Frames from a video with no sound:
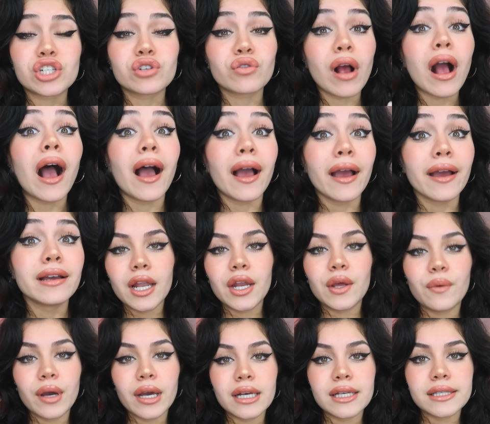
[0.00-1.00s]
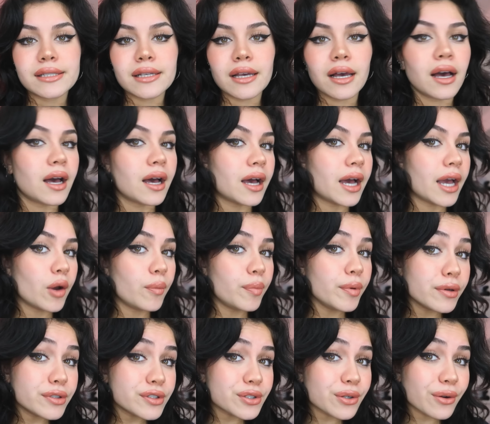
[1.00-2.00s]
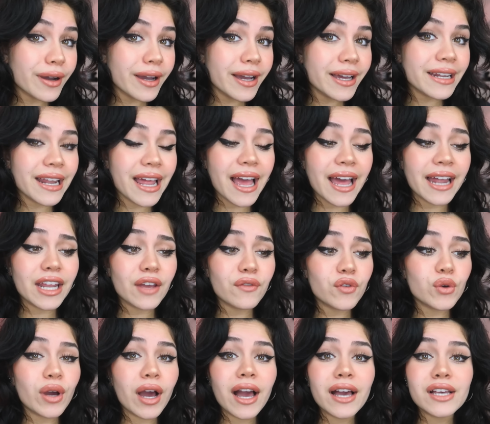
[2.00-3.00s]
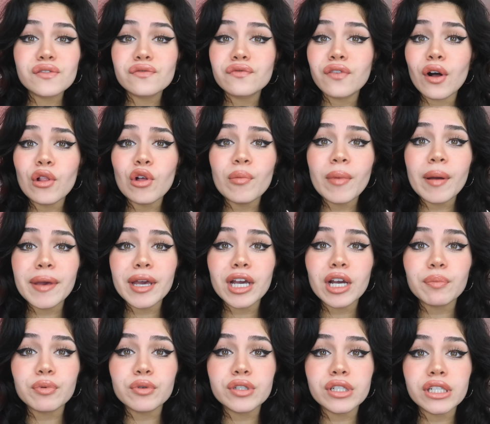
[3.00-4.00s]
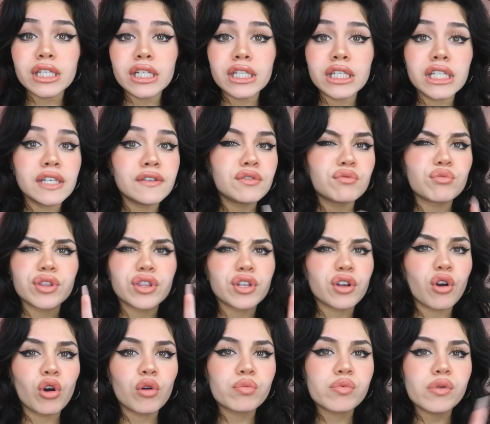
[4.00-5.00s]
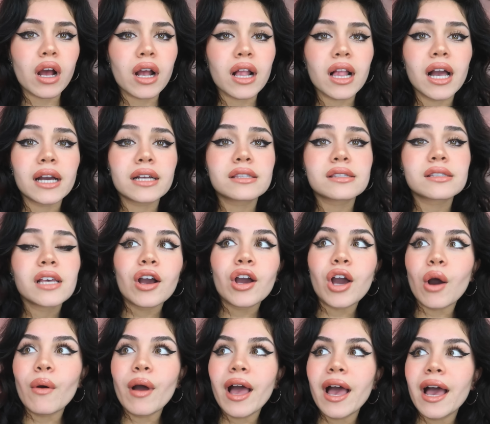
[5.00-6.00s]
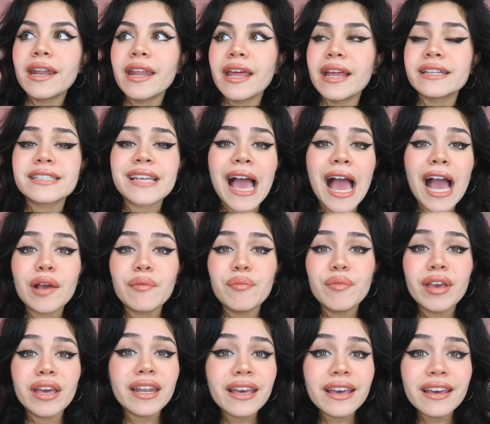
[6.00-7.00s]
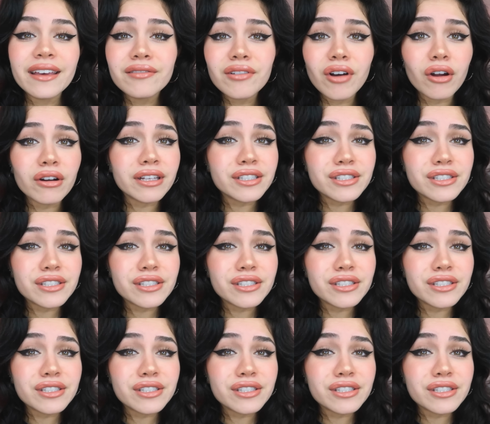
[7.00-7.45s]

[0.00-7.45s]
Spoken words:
try. Anyways, I hope you enjoyed. And if you guys follow my makeup routine, even with your own products, go ahead and tag me in it on